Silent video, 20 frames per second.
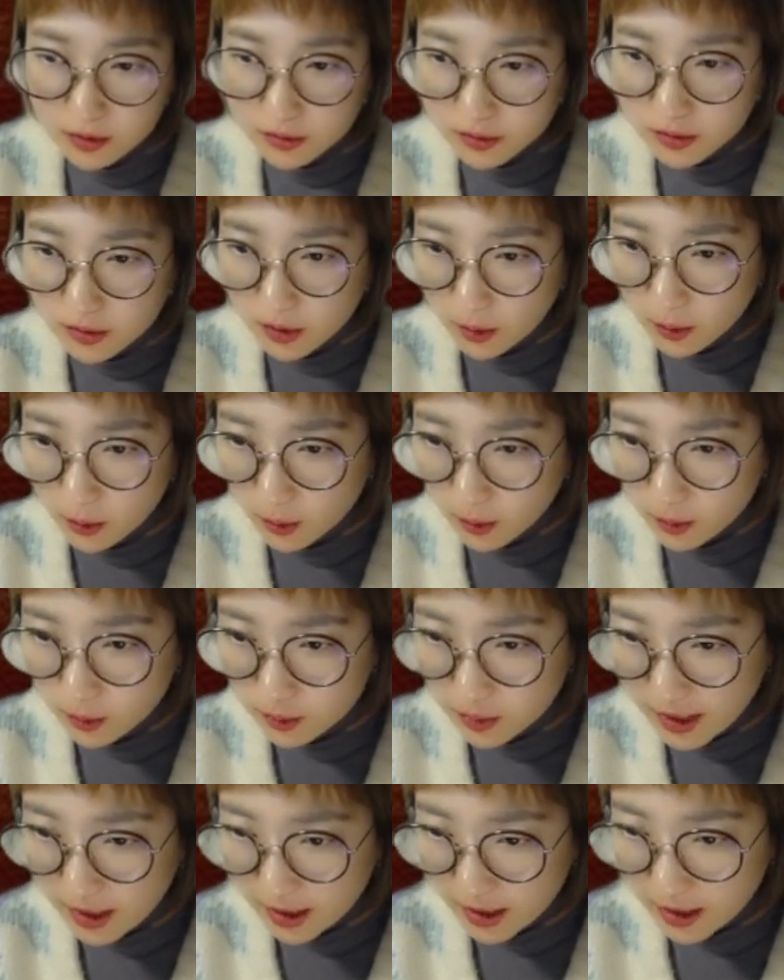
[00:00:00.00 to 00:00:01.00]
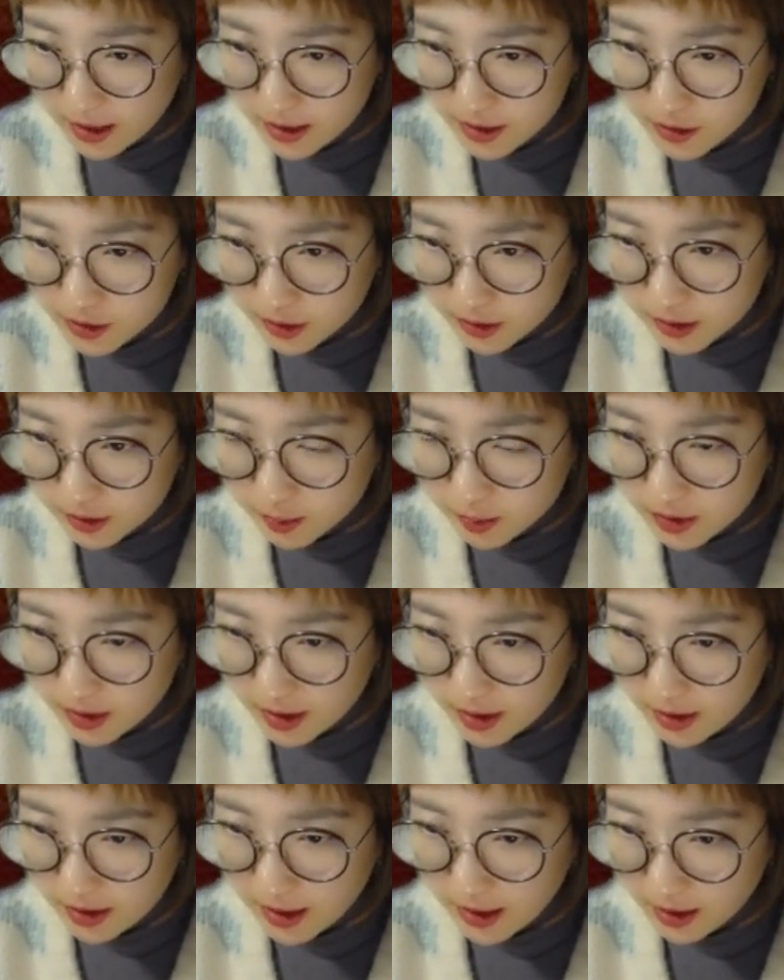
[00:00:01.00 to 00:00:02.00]
so black can just
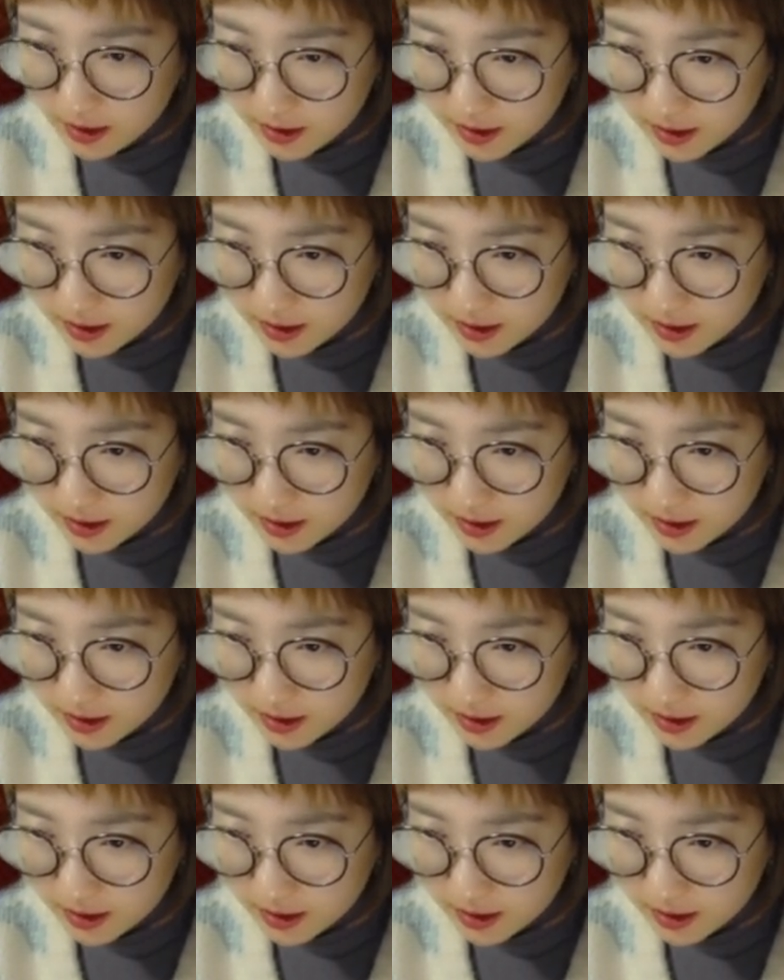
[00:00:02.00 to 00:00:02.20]
play like